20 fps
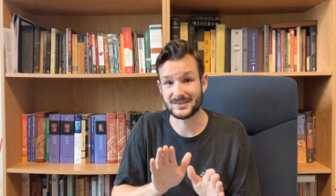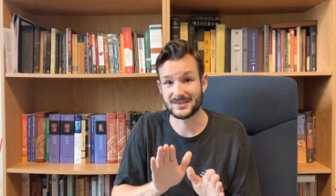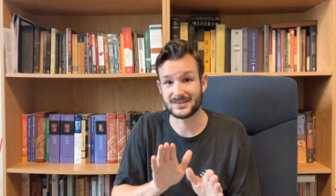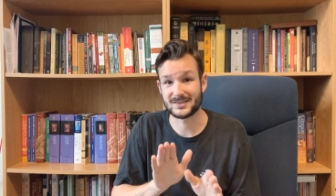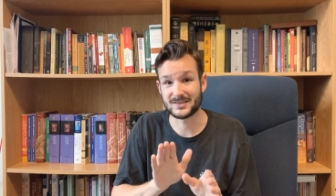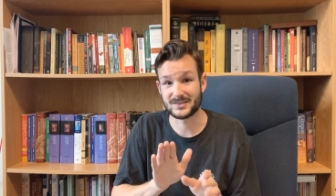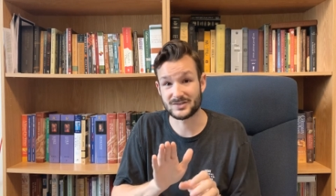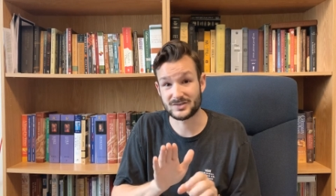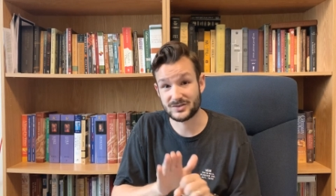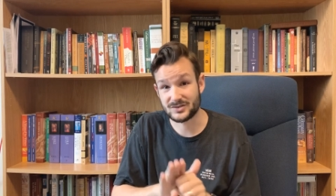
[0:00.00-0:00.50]

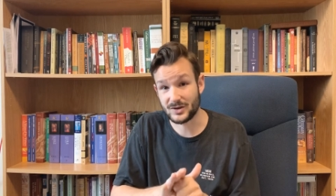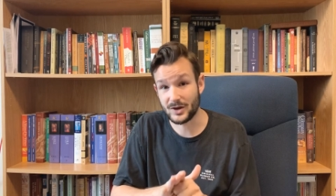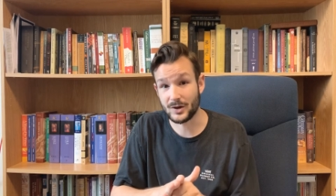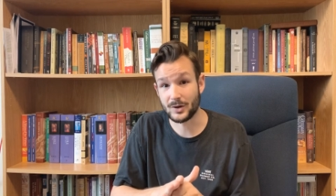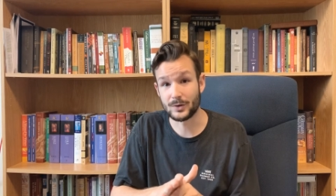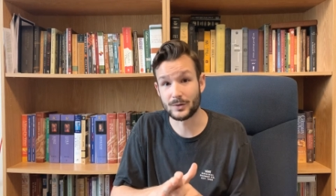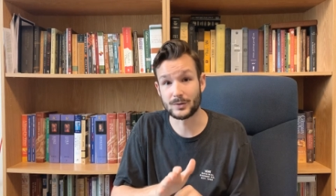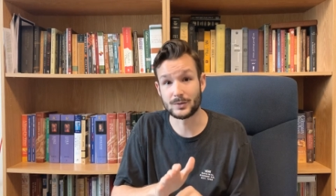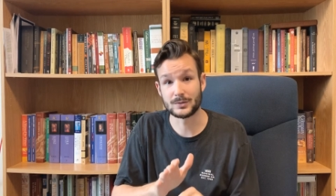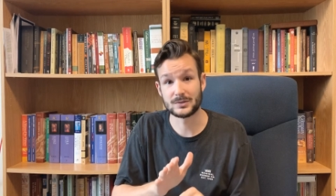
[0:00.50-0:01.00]
to
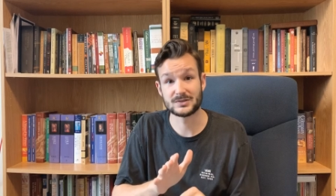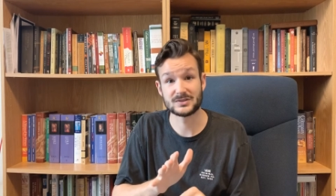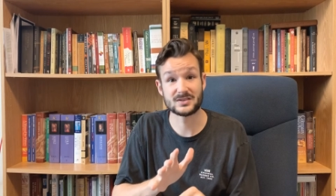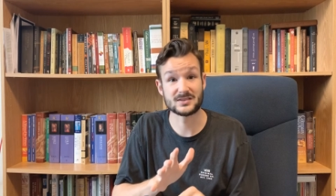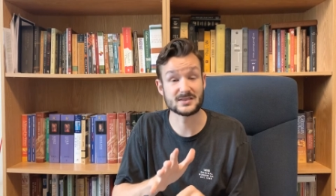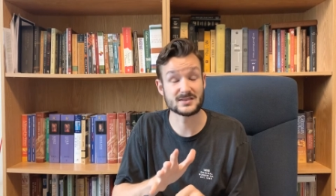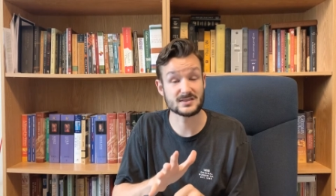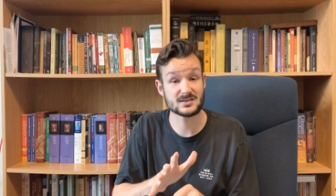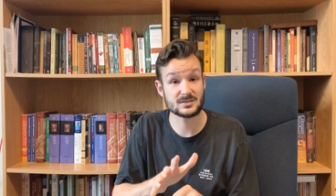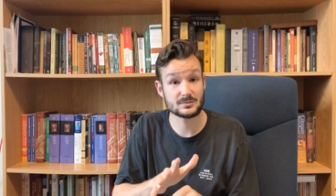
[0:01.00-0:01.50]
sow to
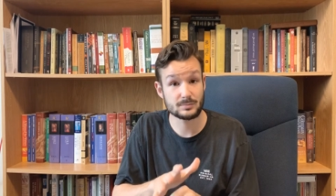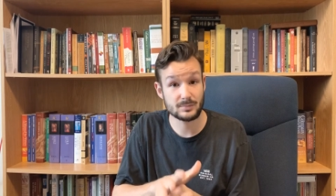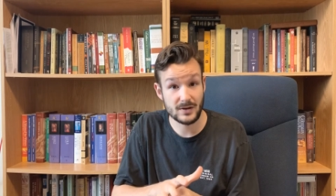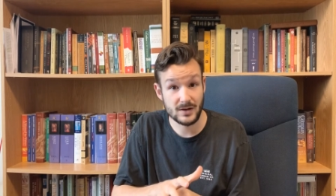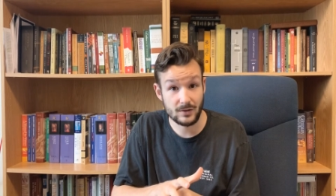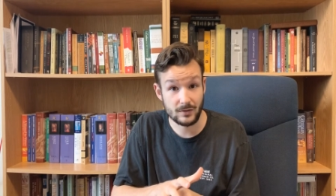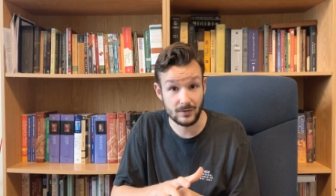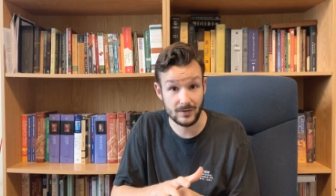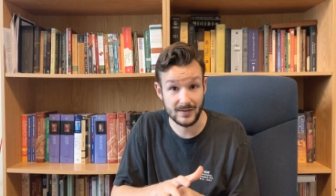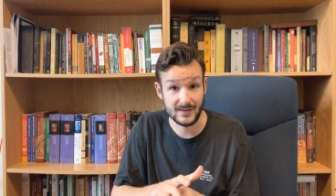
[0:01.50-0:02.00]
the
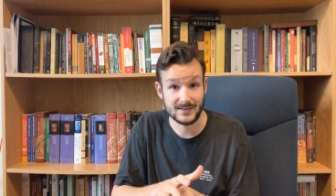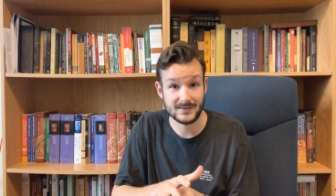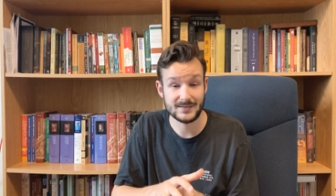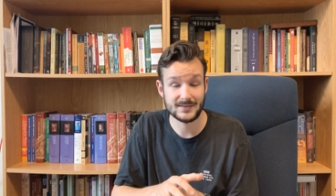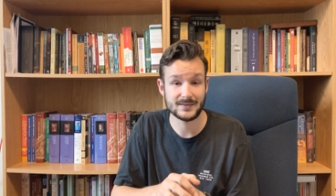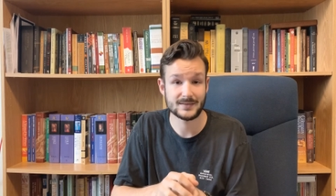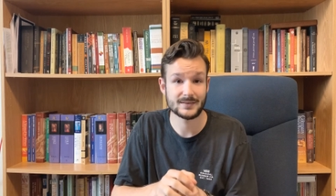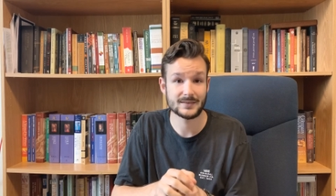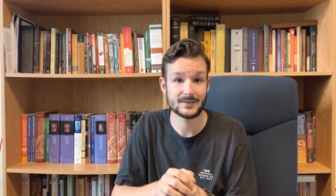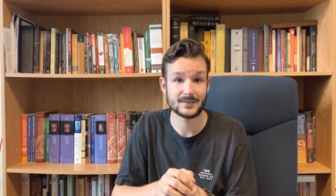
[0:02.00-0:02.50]
Spirit
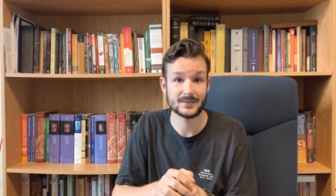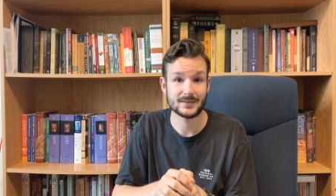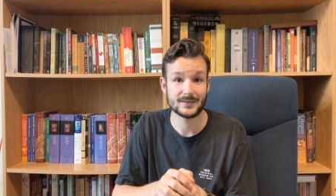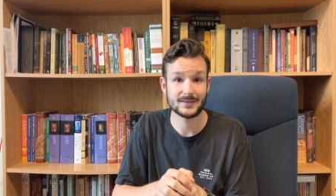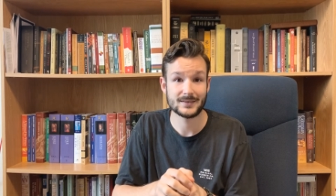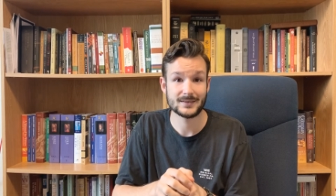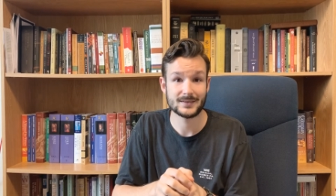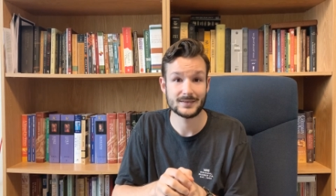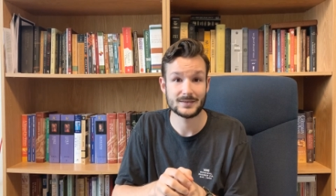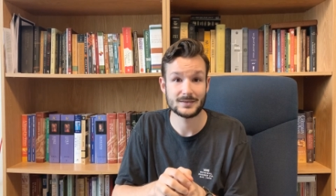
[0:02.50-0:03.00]

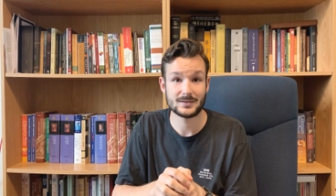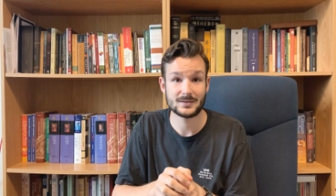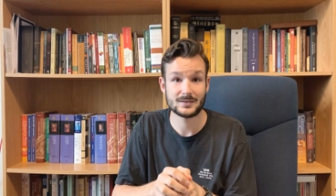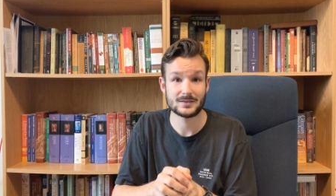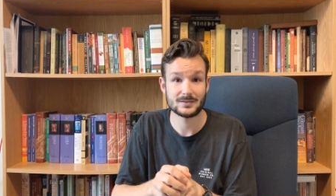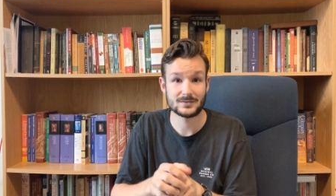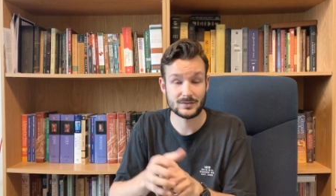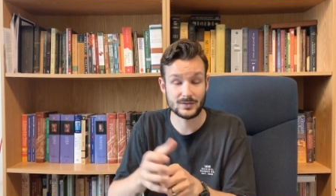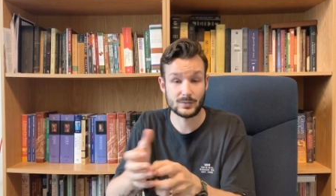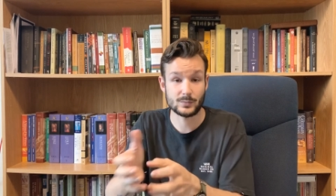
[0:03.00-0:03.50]

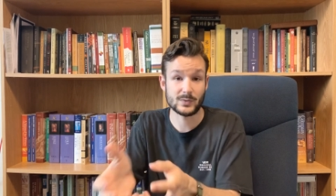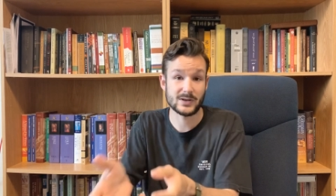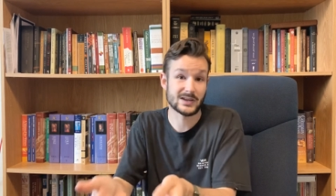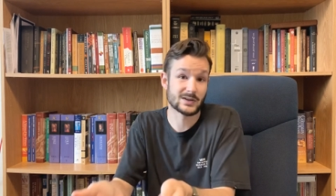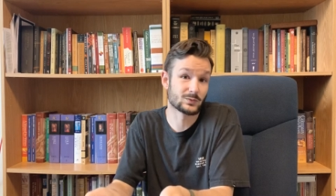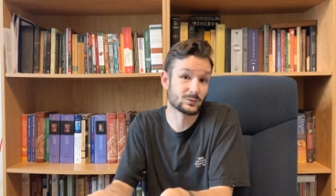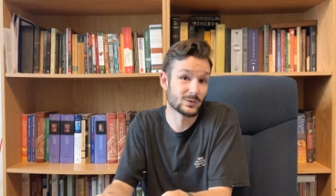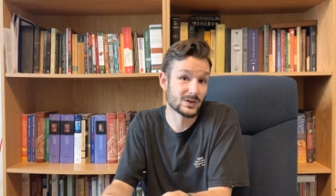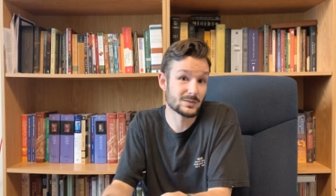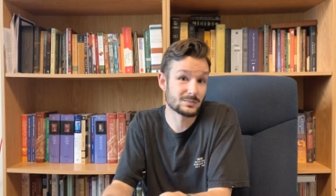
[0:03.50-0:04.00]
so that we
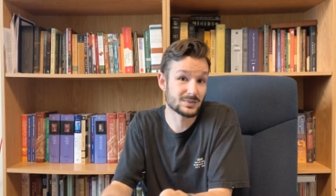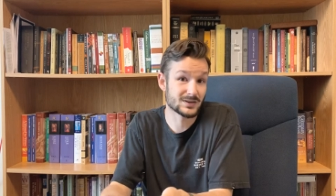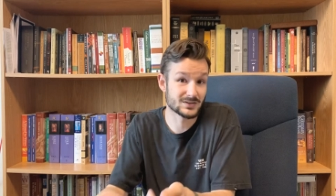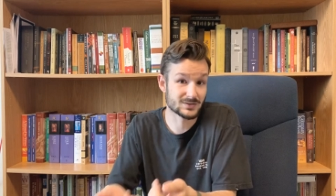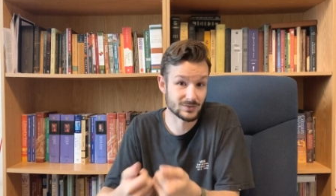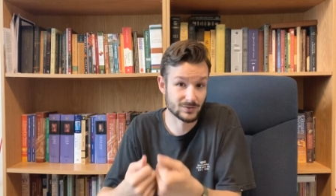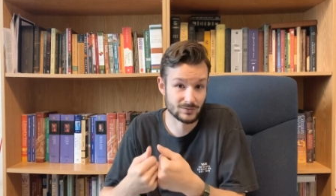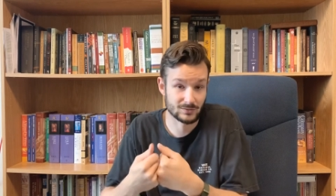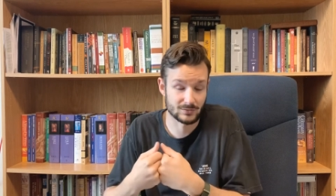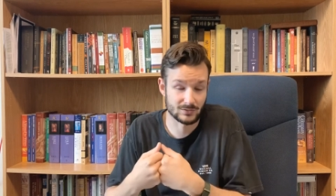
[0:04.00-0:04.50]
can reap
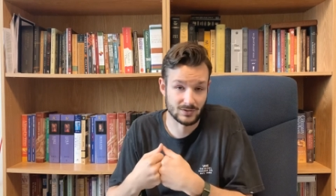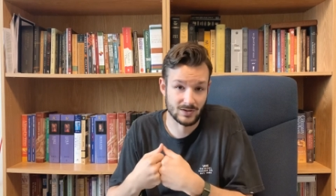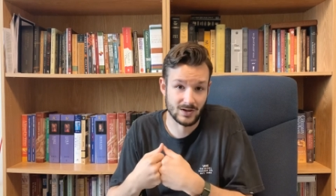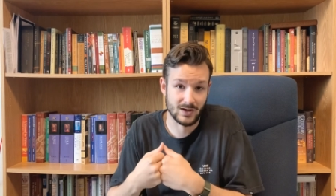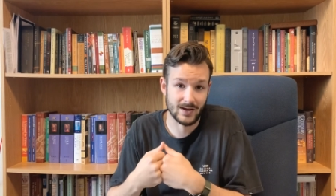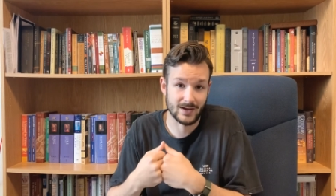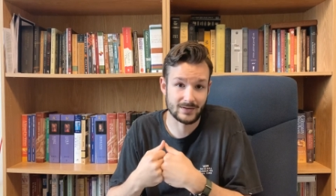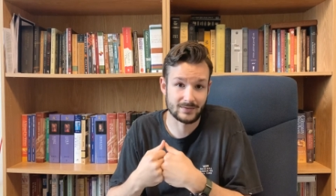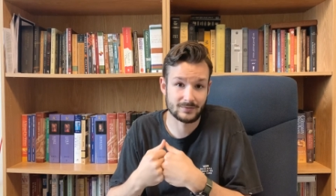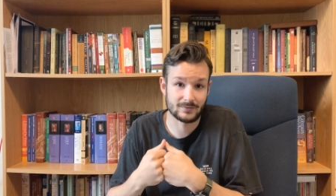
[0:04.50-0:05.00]
eternal life.